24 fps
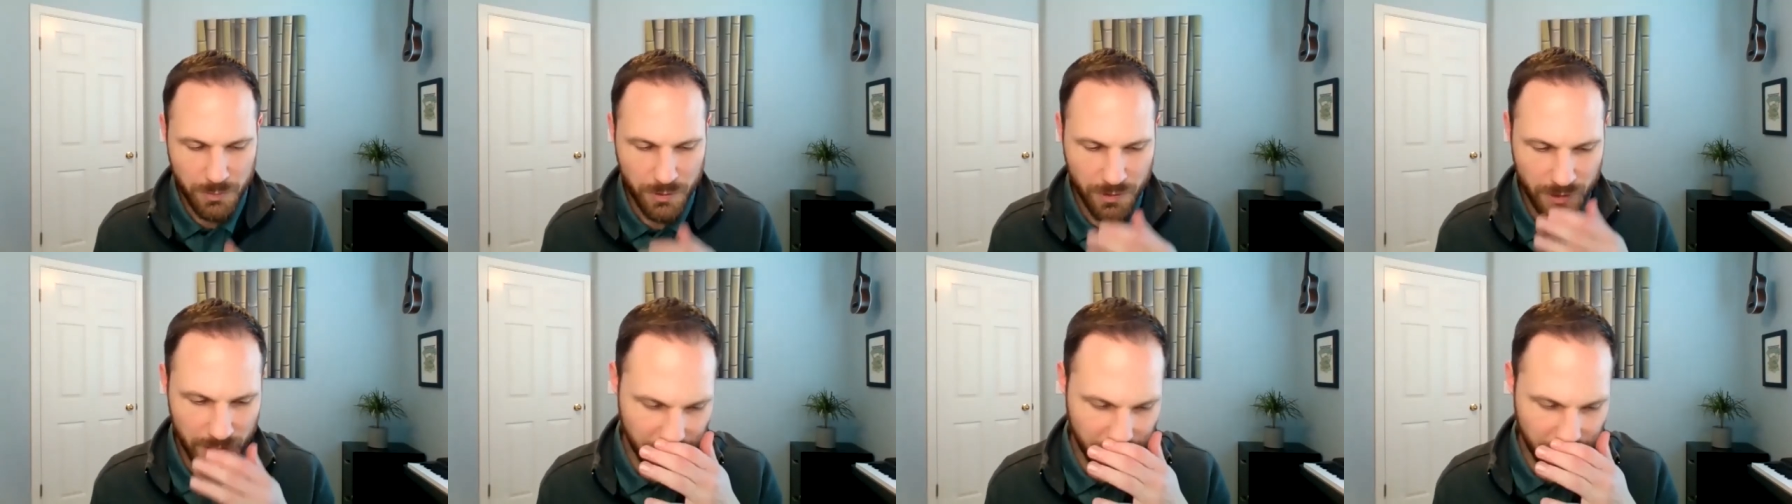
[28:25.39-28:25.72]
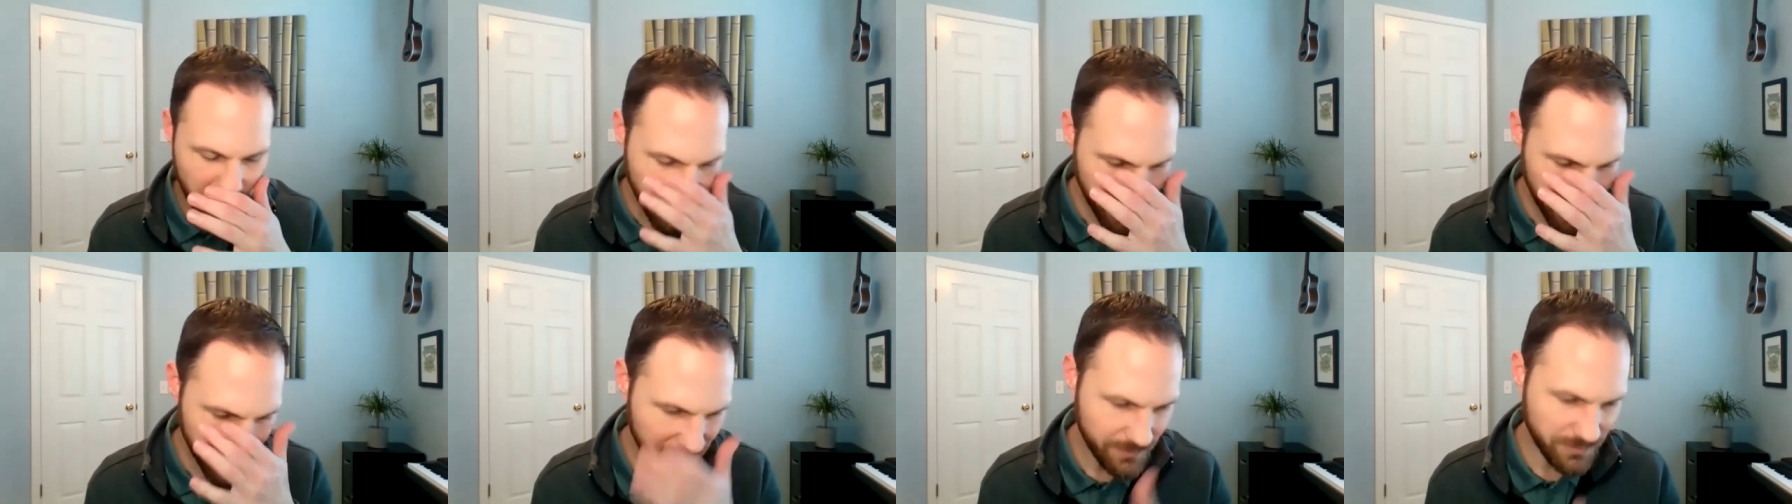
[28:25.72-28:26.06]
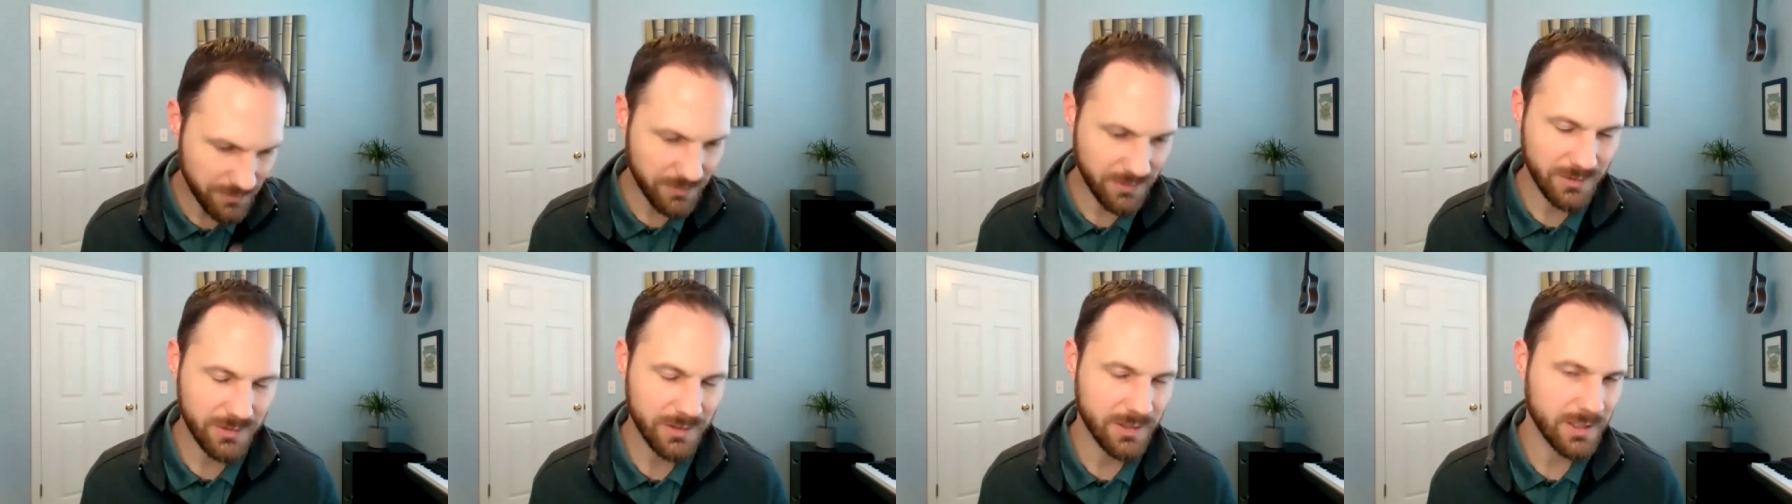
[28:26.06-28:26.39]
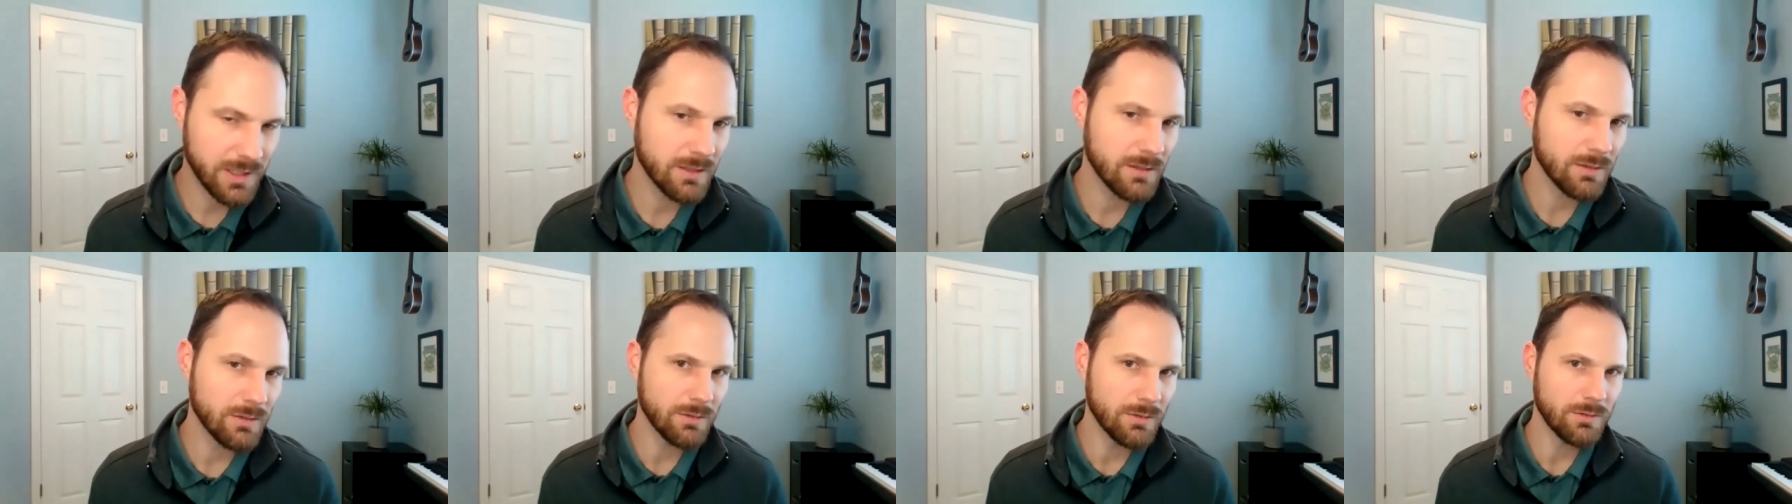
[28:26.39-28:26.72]
but like what kind of
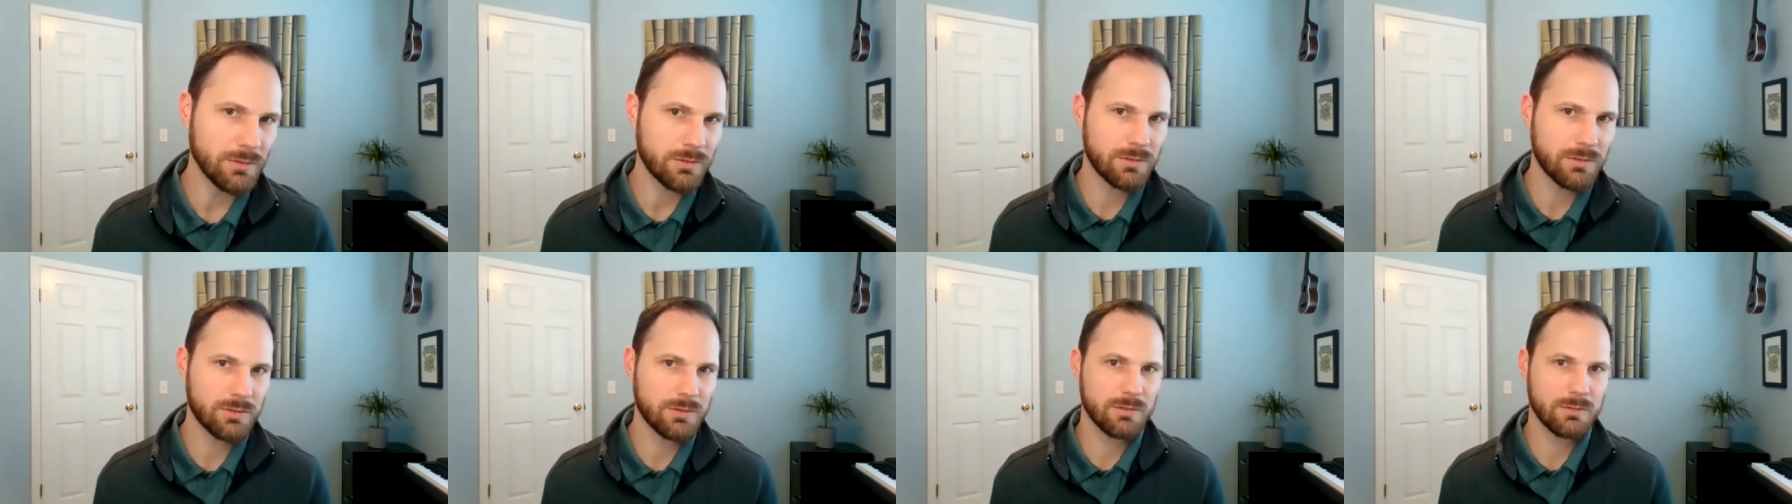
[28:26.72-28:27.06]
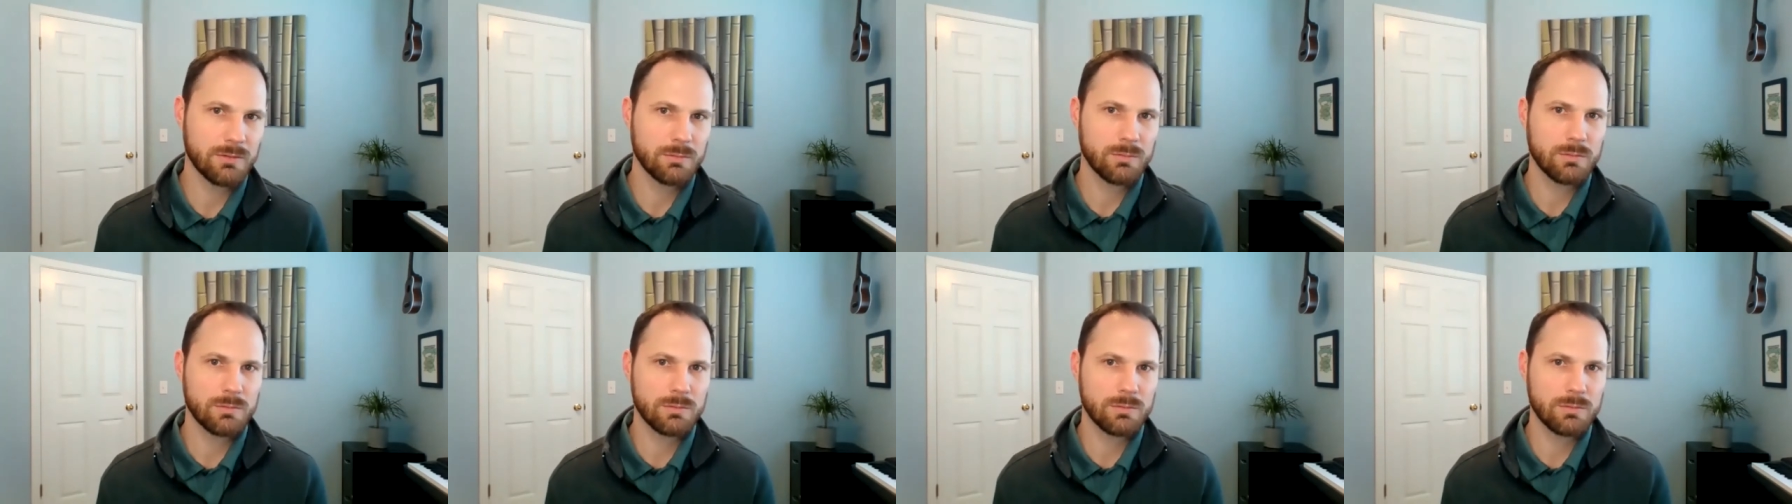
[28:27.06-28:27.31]
skills